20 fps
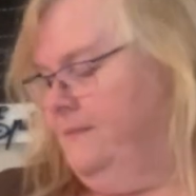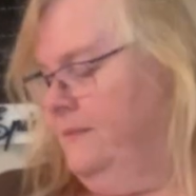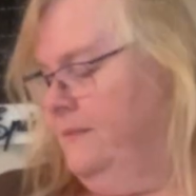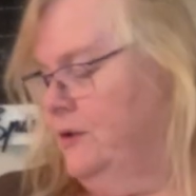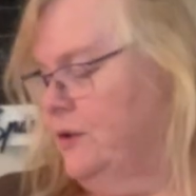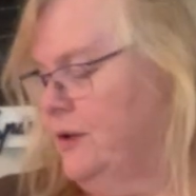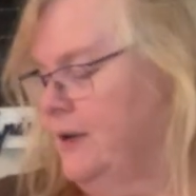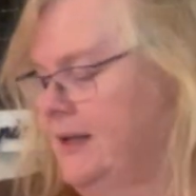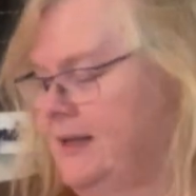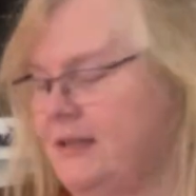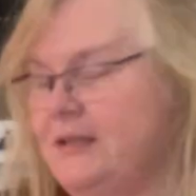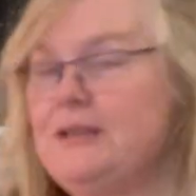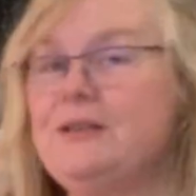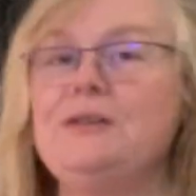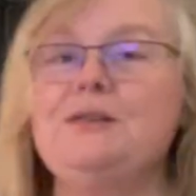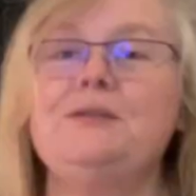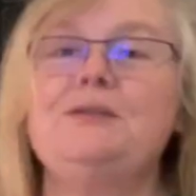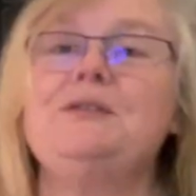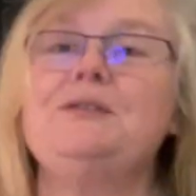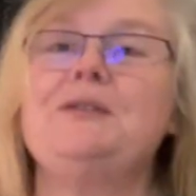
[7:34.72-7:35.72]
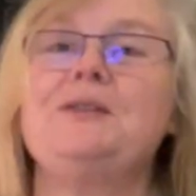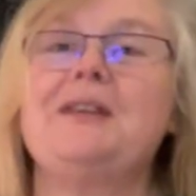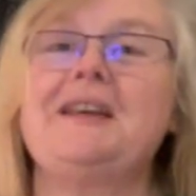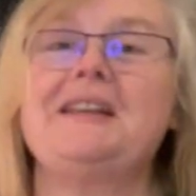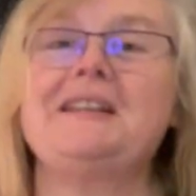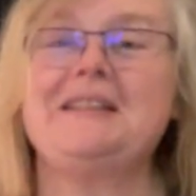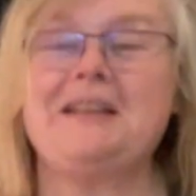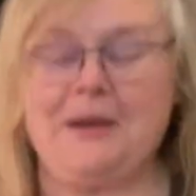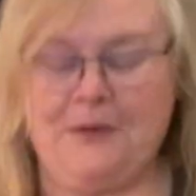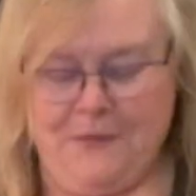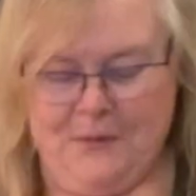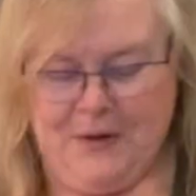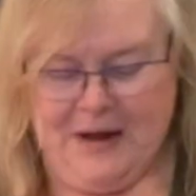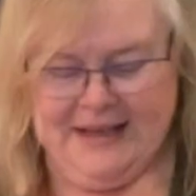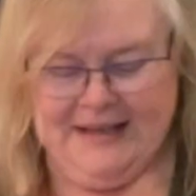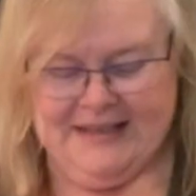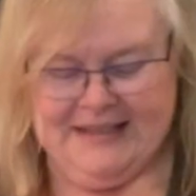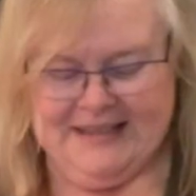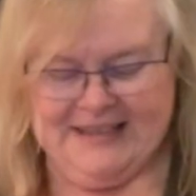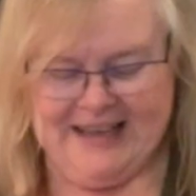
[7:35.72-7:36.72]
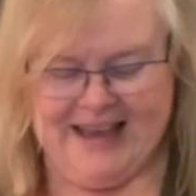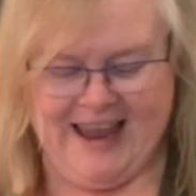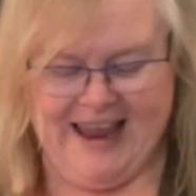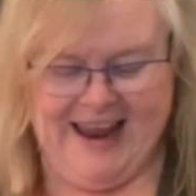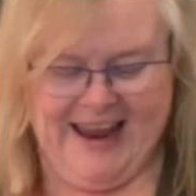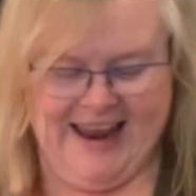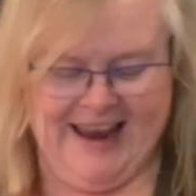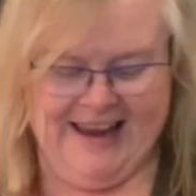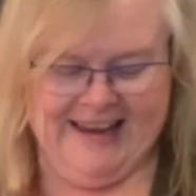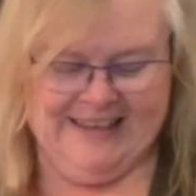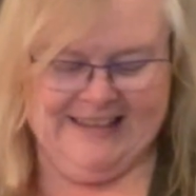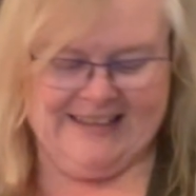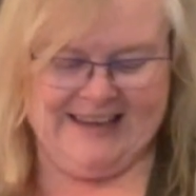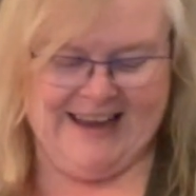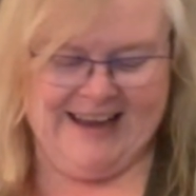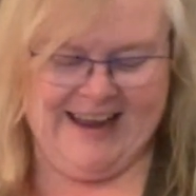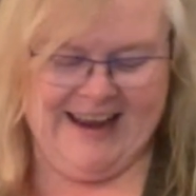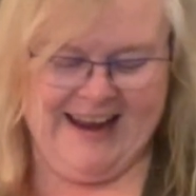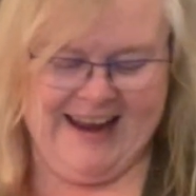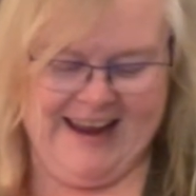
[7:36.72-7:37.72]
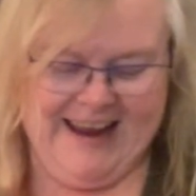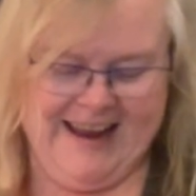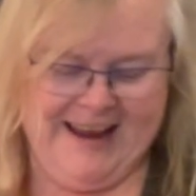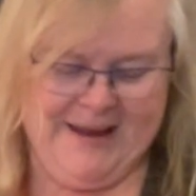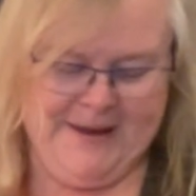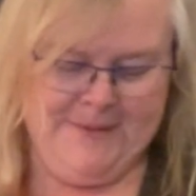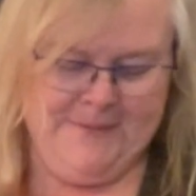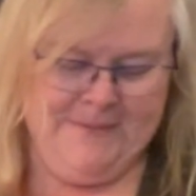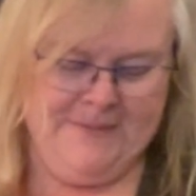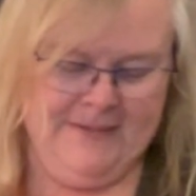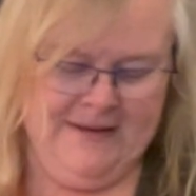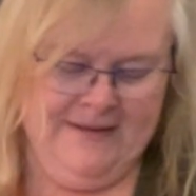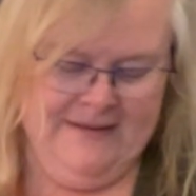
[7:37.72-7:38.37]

Trying to do 2 things at once, and I am